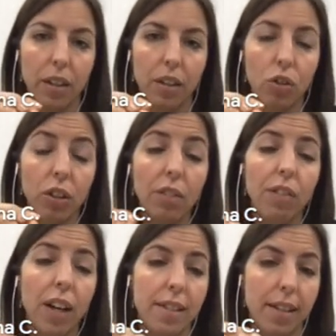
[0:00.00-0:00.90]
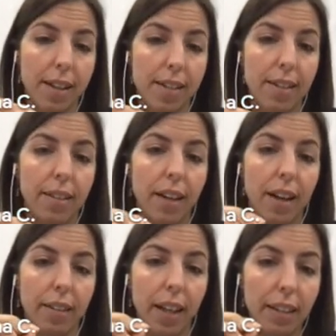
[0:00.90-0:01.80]
total flux density
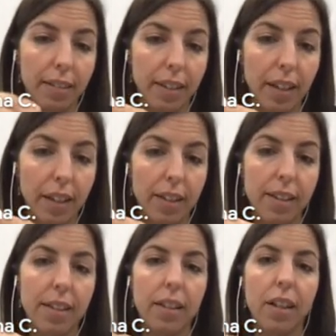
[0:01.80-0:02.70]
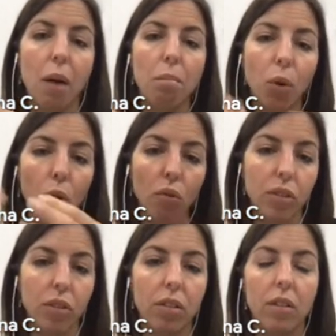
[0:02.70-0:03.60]
at 8 gigahertz above
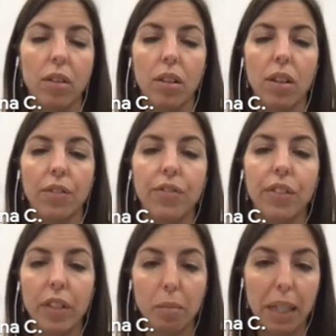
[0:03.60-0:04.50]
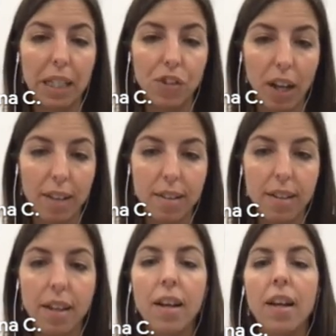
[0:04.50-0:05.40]
50
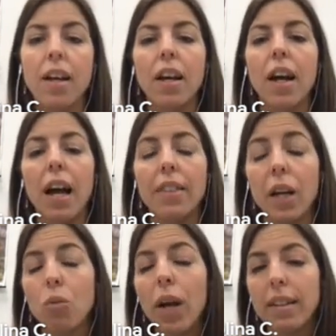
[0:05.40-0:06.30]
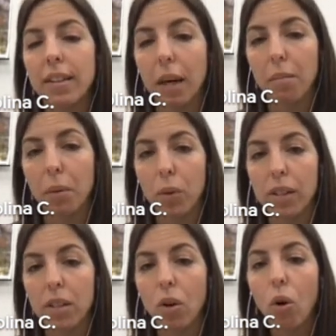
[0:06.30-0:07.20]
millijansky. And then we ended up
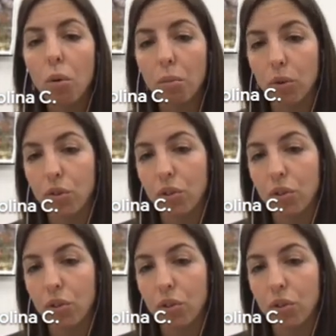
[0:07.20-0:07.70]
with almost